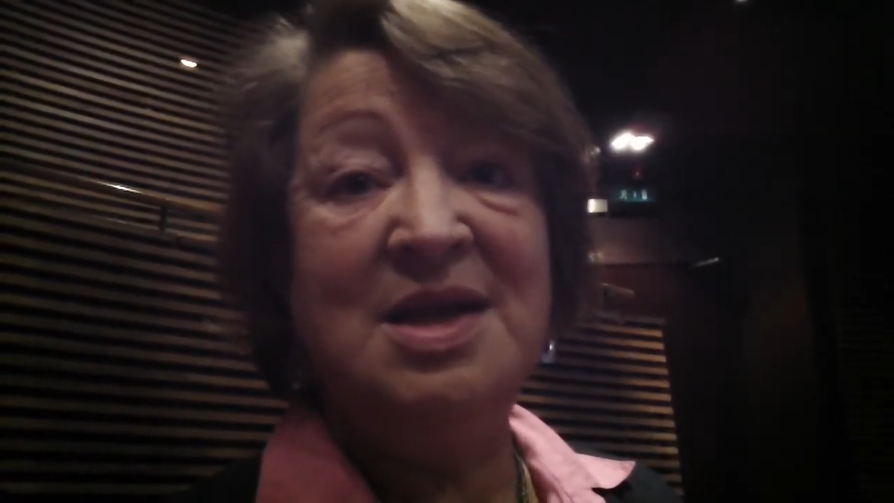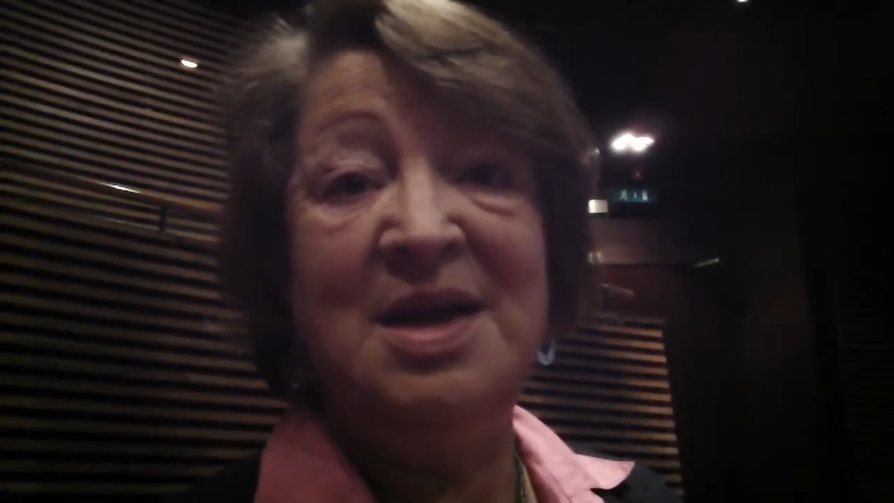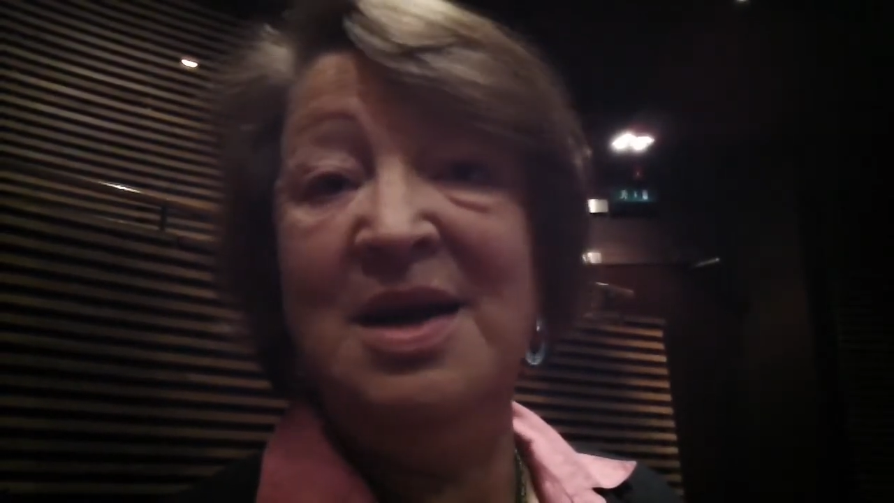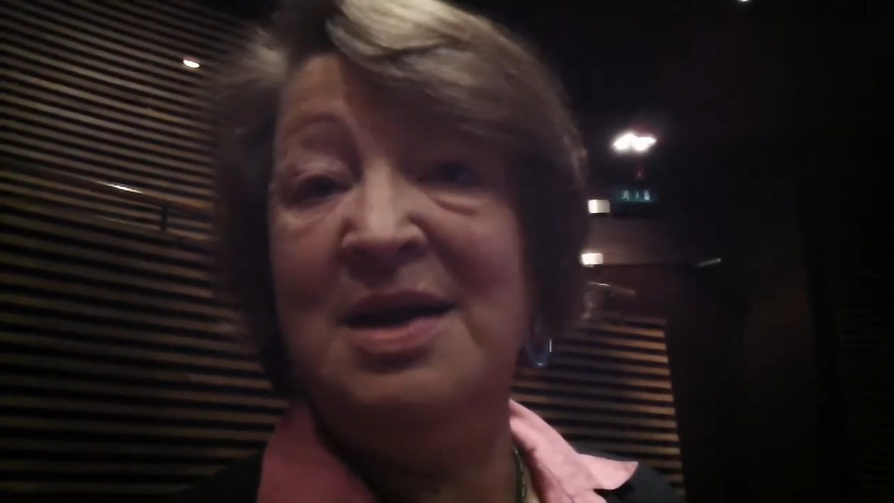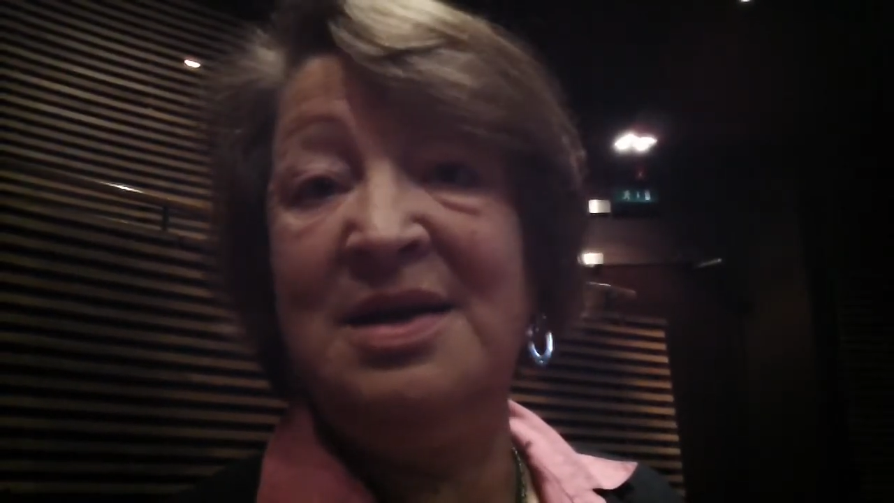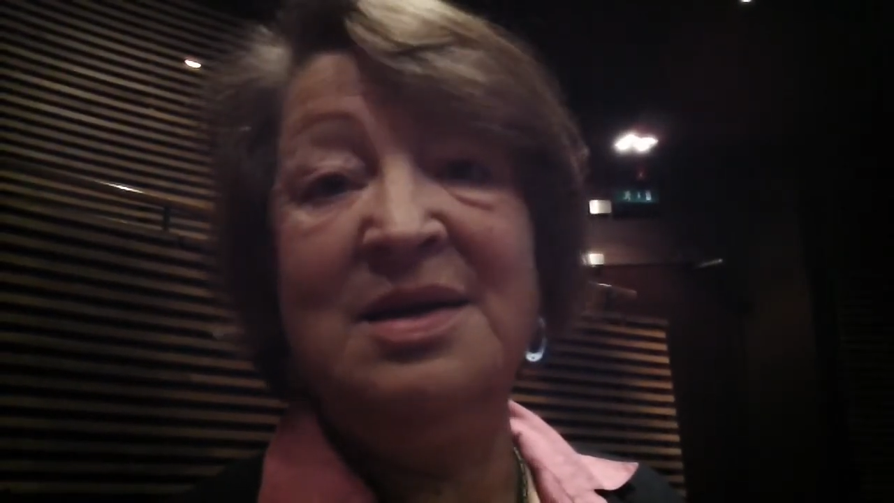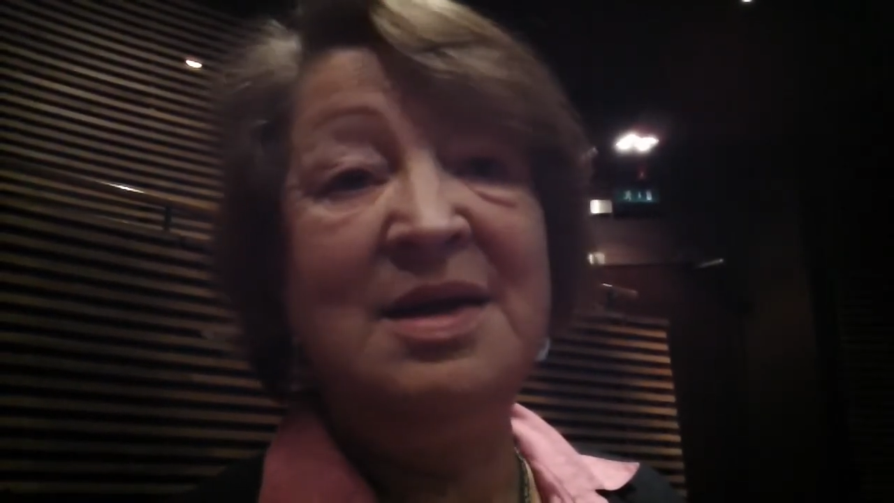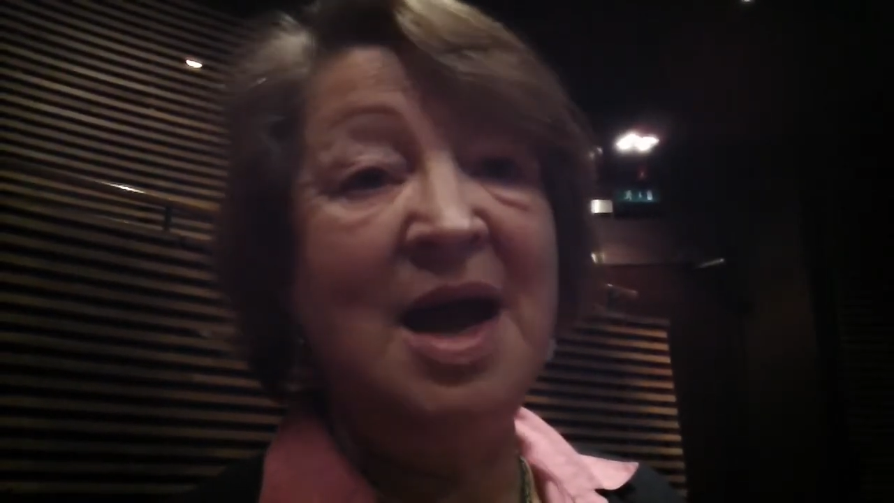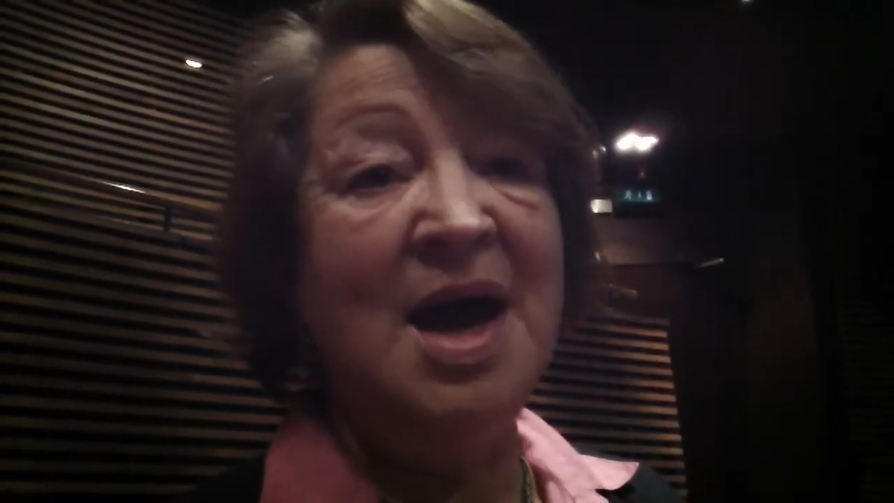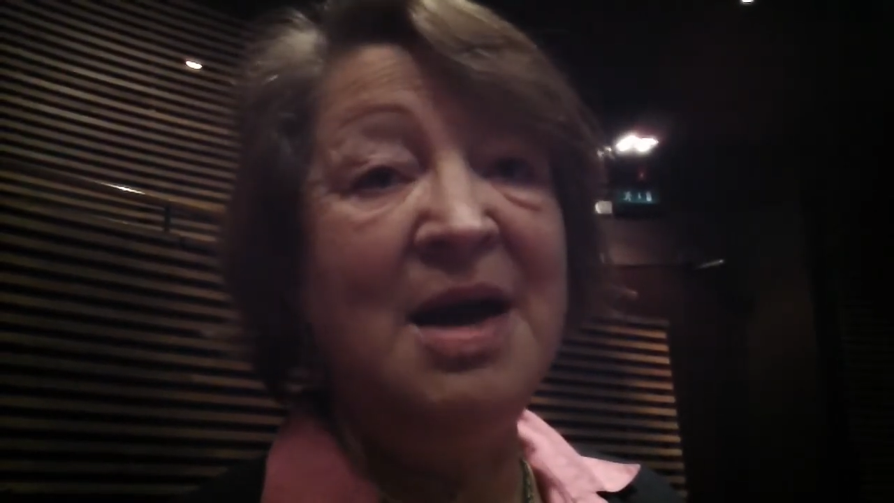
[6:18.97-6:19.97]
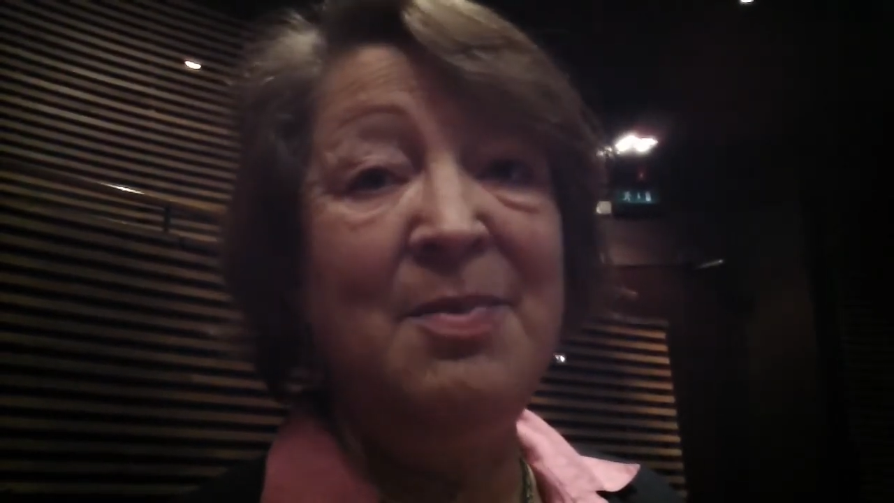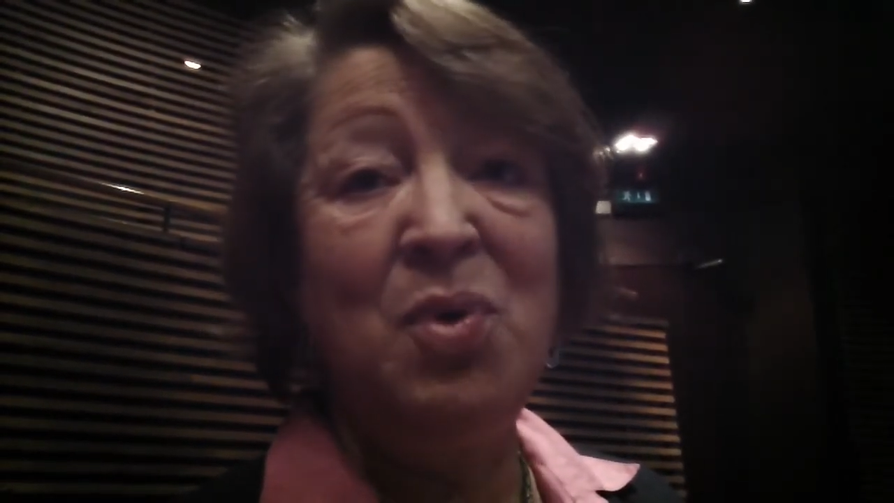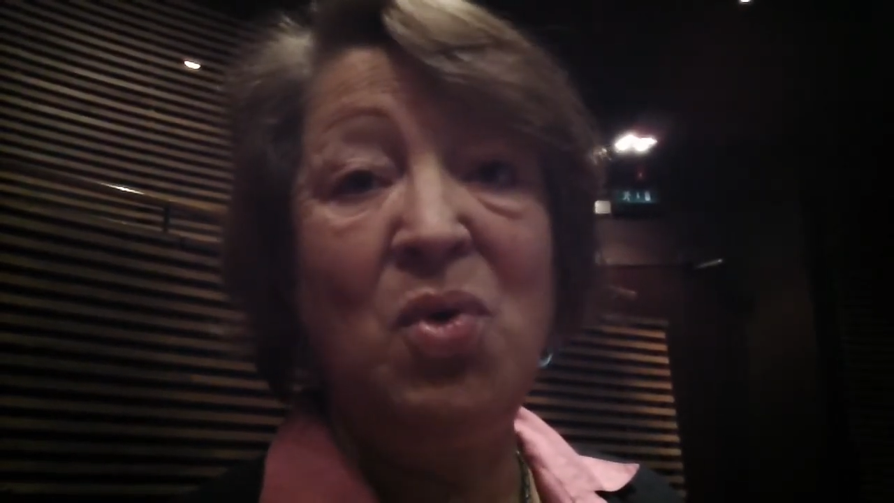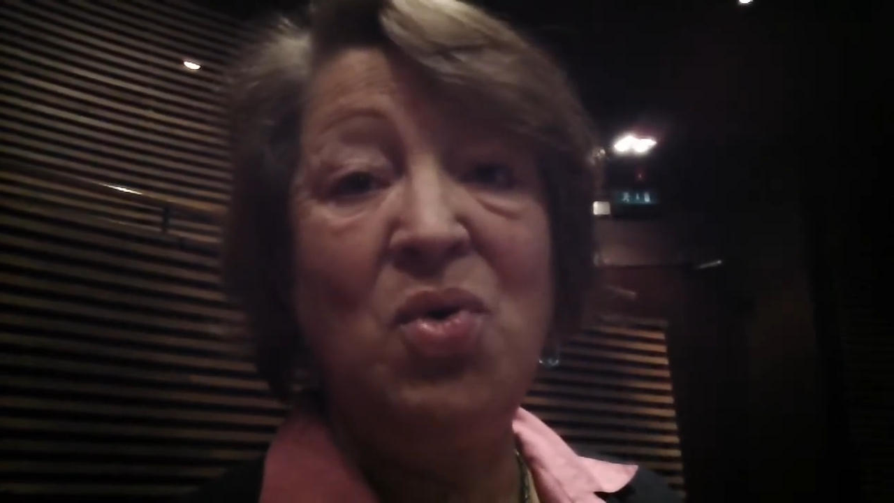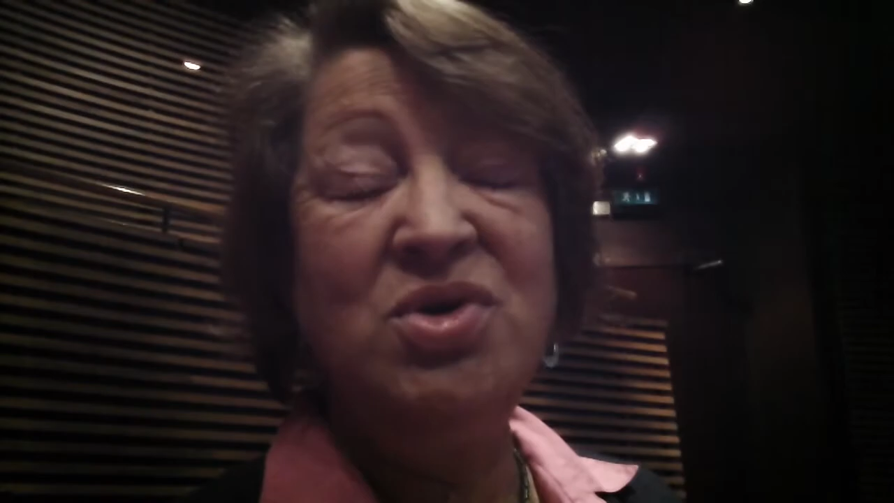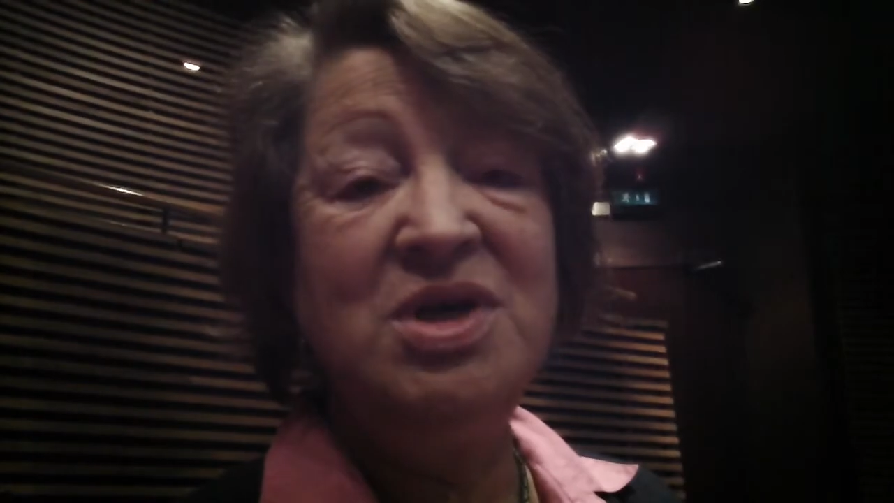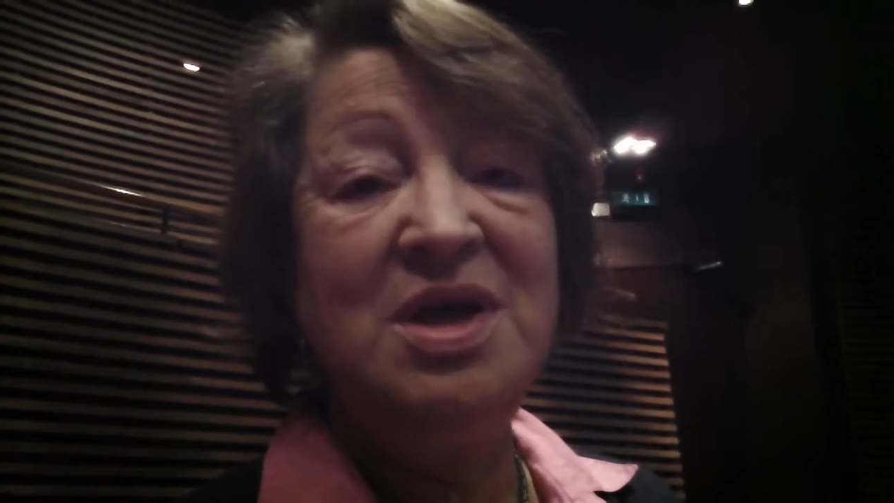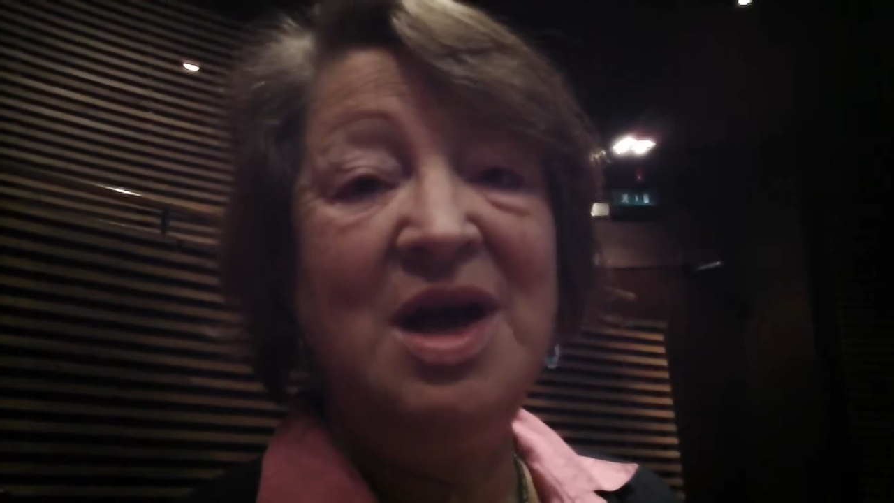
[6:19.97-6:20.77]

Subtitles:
in England and abroad